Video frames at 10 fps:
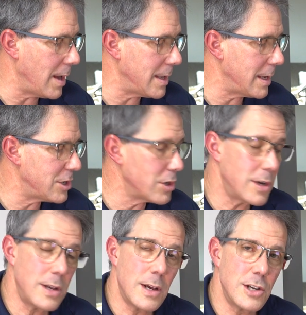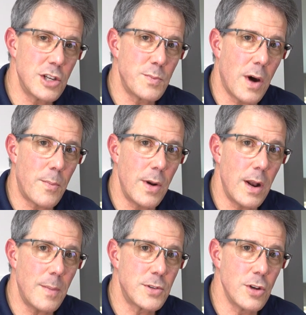and it should uh, just pop right
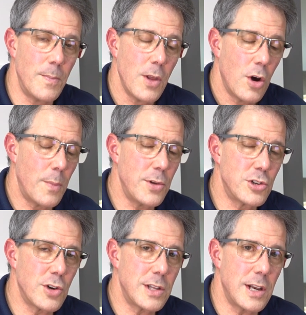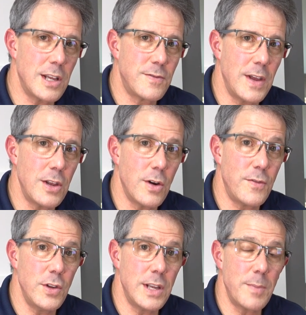up. So hope you enjoyed today's video.
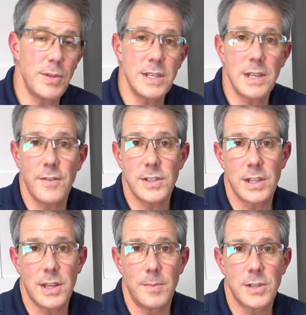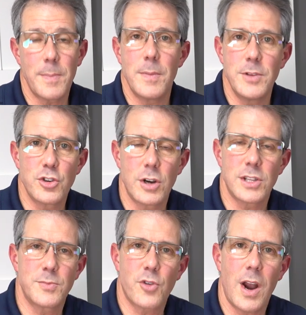If you did, please give us a thumbs up and be sure to
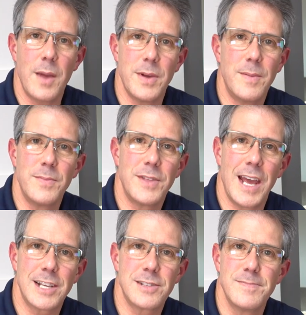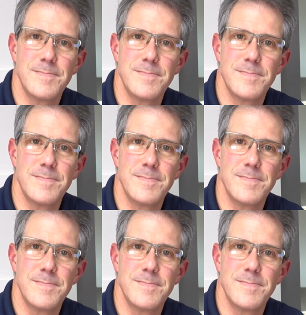subscribe. Thanks.